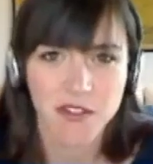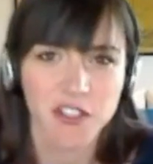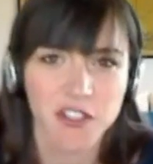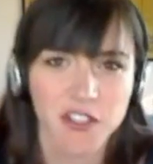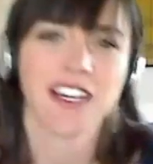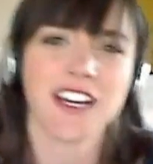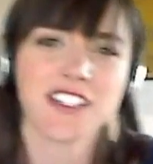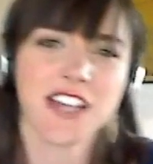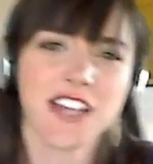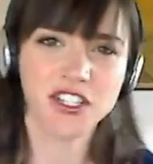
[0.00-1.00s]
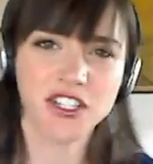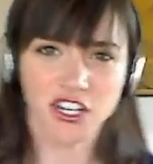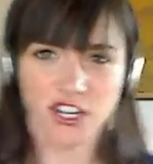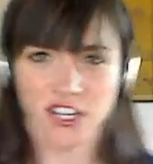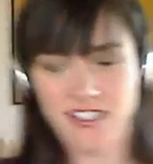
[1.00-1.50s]
real yeah. quick. And I just I'm just
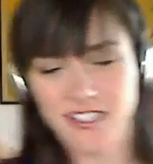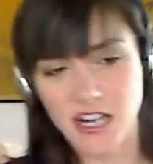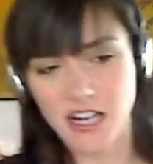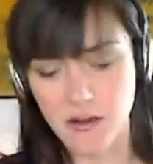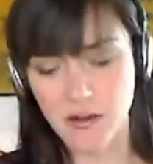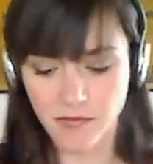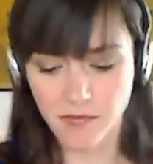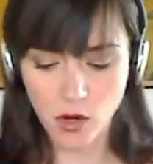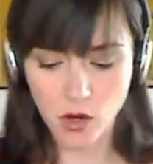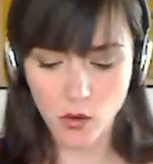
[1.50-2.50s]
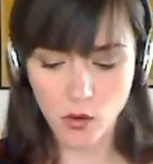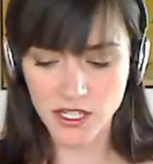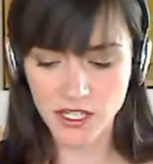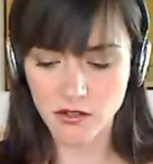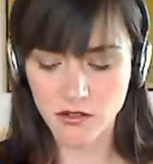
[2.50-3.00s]
curious, um, when
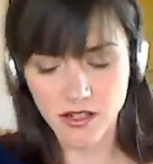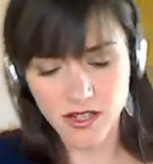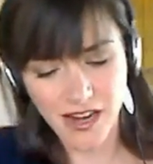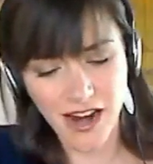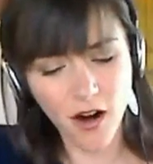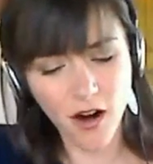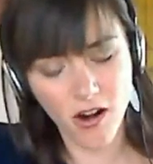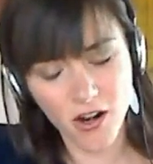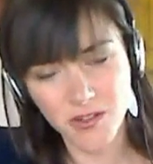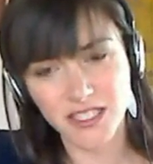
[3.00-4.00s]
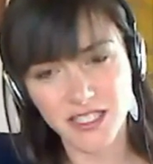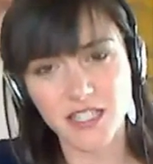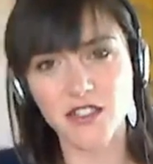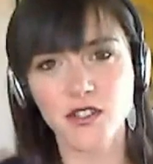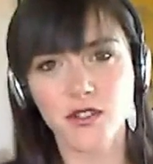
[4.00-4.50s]
you how hard was
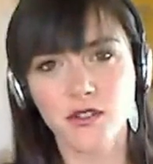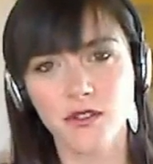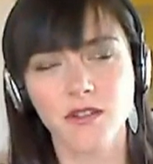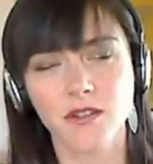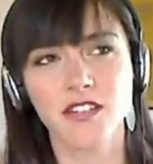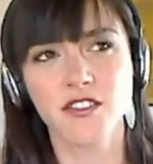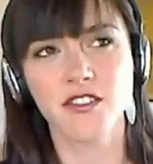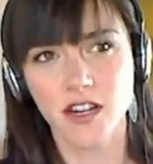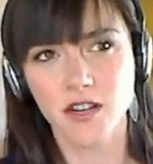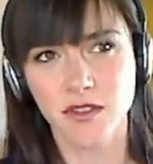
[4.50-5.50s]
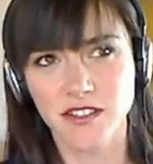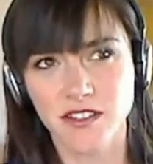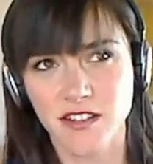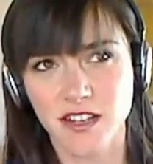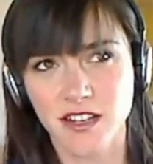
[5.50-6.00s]
it to when you started with the
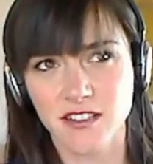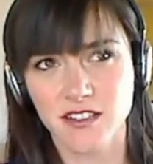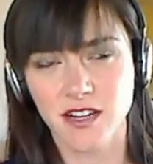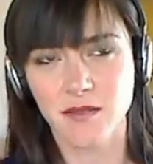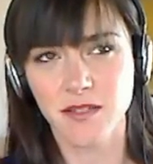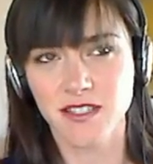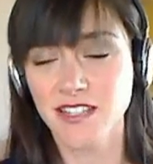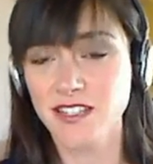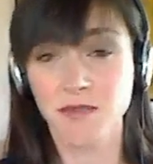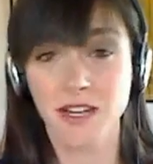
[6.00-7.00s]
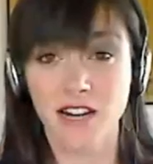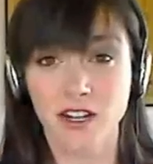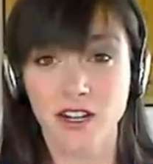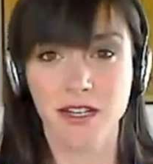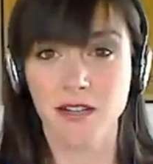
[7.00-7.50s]
ten thousand steps? Because that's something I
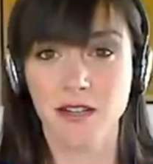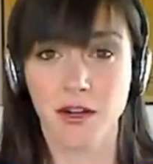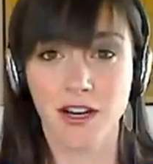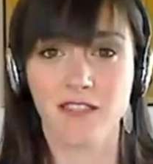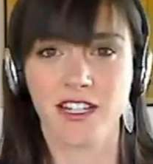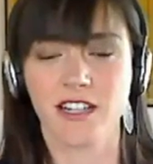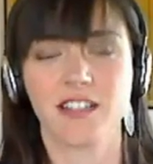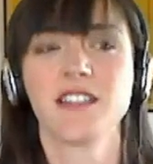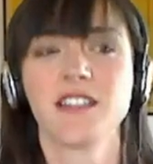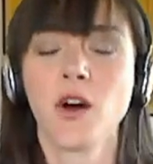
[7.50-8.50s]
recommend in the book. I have like a yeah.